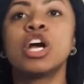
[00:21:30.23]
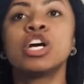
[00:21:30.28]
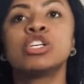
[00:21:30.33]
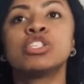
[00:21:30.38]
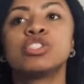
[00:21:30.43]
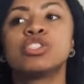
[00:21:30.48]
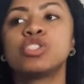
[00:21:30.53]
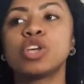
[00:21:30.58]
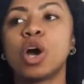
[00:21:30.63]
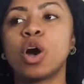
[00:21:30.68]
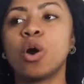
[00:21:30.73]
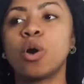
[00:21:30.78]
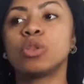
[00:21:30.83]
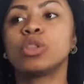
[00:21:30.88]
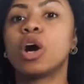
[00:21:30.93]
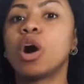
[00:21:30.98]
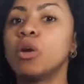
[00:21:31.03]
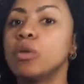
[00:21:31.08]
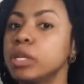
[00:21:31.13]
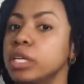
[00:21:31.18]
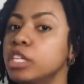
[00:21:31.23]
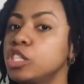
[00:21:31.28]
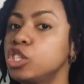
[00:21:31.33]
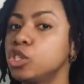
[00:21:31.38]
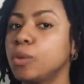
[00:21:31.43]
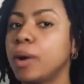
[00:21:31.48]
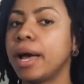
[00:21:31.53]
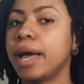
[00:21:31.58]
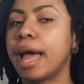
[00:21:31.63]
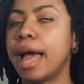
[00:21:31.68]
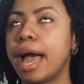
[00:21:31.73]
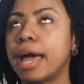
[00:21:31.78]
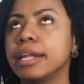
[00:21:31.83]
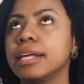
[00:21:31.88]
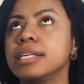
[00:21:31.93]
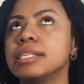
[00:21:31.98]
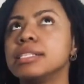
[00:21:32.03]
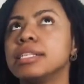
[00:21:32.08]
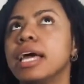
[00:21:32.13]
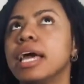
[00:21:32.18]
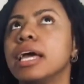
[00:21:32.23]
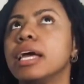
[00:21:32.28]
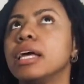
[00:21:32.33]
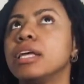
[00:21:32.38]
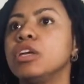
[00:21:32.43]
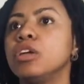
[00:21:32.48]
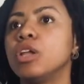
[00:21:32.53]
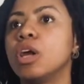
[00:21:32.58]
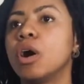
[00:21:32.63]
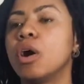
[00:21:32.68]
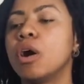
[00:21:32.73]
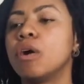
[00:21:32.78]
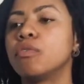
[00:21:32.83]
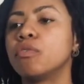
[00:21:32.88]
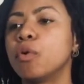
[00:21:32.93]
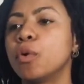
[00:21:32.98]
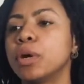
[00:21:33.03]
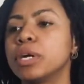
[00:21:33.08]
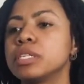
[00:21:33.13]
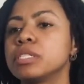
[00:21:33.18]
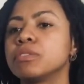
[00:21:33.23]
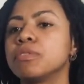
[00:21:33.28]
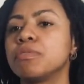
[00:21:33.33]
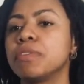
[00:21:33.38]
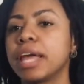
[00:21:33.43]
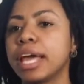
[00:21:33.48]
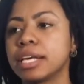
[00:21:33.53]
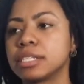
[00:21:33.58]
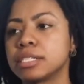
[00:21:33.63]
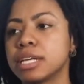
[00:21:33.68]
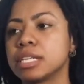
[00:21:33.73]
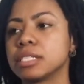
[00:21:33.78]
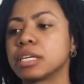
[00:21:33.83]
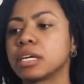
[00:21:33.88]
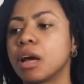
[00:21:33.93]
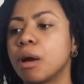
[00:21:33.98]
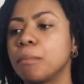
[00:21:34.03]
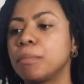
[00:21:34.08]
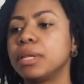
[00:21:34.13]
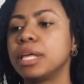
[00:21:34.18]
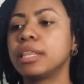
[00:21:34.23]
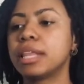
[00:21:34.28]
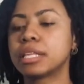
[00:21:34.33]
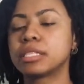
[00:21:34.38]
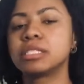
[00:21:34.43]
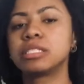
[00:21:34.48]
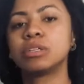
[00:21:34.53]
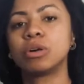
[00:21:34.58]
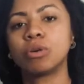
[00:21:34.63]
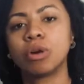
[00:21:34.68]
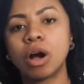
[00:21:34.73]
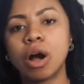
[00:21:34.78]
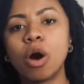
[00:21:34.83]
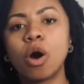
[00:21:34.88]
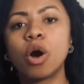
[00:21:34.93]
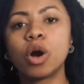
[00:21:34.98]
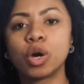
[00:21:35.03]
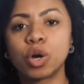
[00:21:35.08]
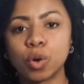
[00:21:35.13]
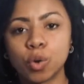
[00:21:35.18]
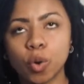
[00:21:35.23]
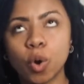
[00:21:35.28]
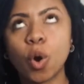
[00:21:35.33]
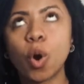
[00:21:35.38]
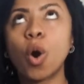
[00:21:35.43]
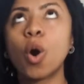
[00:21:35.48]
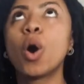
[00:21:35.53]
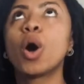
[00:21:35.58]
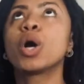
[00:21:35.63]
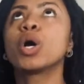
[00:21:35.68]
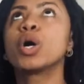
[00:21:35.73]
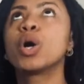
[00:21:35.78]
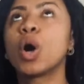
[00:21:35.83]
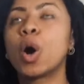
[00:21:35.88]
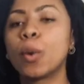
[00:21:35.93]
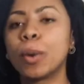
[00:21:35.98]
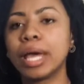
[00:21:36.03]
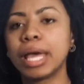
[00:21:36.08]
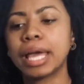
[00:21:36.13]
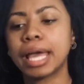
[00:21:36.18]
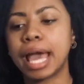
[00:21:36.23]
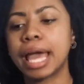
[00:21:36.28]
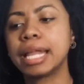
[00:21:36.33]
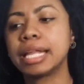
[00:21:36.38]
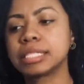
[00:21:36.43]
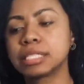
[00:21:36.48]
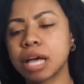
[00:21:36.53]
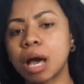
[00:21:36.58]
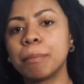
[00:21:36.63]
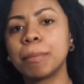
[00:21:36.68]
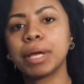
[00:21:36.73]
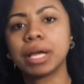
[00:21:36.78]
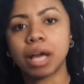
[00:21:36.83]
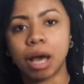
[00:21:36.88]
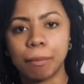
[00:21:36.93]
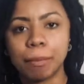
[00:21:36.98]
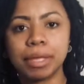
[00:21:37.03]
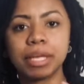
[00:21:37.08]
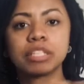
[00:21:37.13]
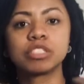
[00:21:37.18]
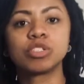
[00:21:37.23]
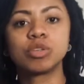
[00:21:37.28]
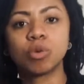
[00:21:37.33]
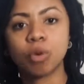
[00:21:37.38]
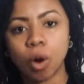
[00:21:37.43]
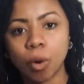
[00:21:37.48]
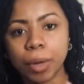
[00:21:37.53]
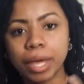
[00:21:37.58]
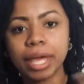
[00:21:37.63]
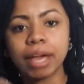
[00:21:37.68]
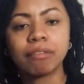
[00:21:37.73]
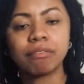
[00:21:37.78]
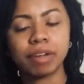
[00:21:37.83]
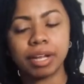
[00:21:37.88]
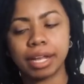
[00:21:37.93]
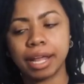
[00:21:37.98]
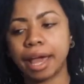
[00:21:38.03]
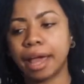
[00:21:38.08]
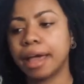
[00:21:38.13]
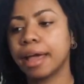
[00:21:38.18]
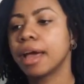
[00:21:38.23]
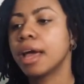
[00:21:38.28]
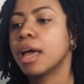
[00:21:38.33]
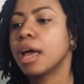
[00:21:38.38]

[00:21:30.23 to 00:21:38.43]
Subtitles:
So the only issue I had is that, you know, of course, Flex as a company that's still ongoing and it's up and coming, it's growing every day.